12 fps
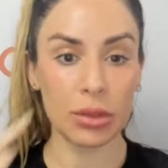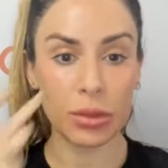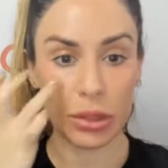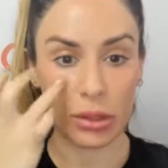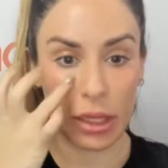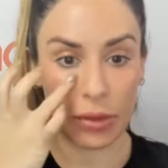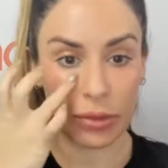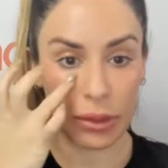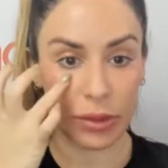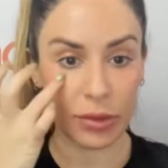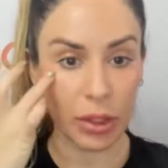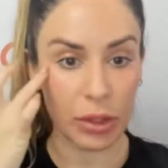you can
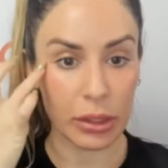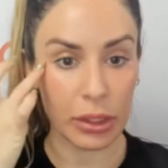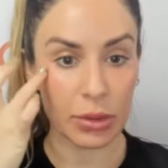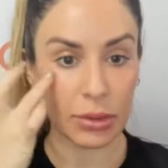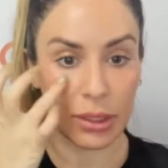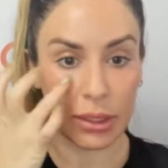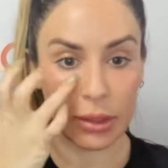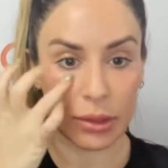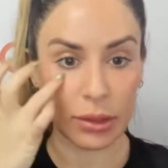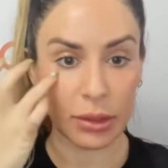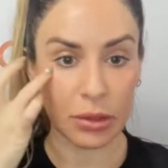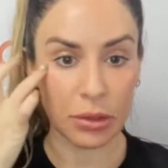definitely, if you're already using
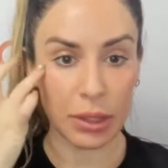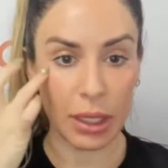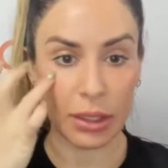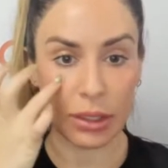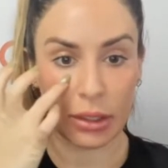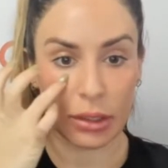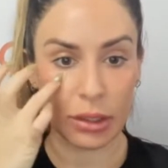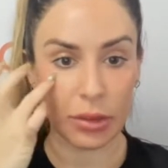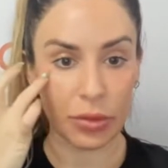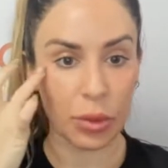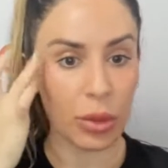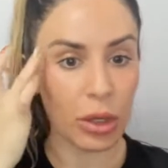it, you know, get it in the
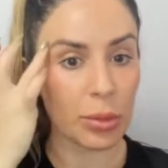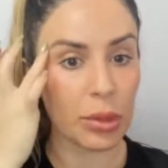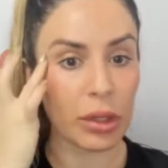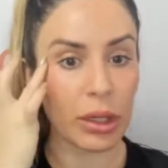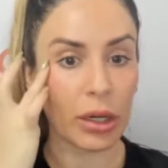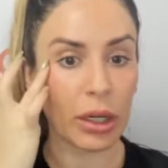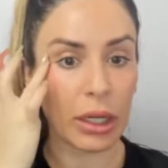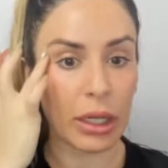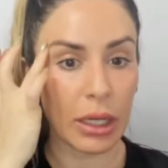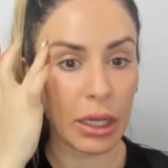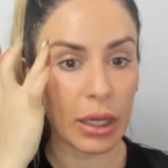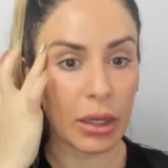infraorbital
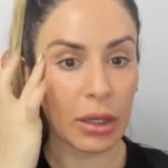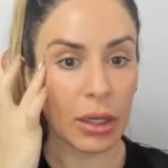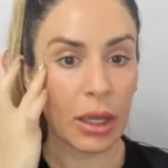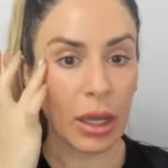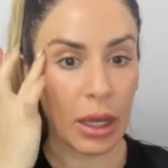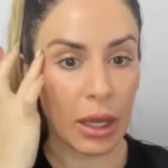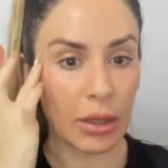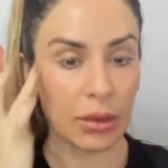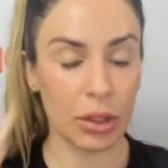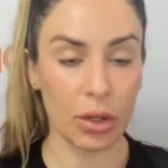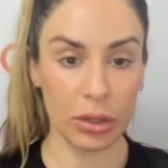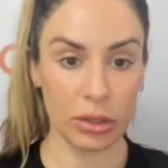area and
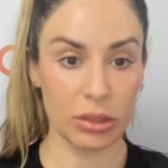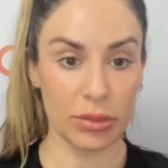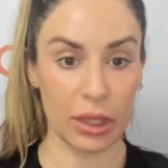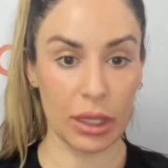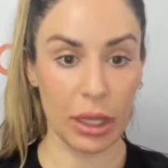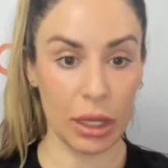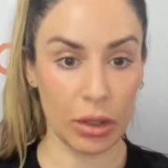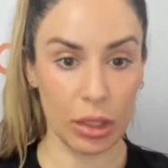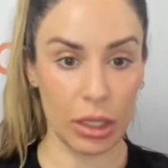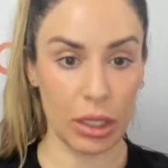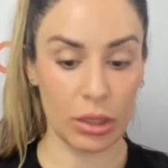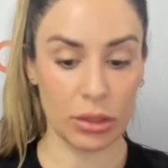the crow's feet area.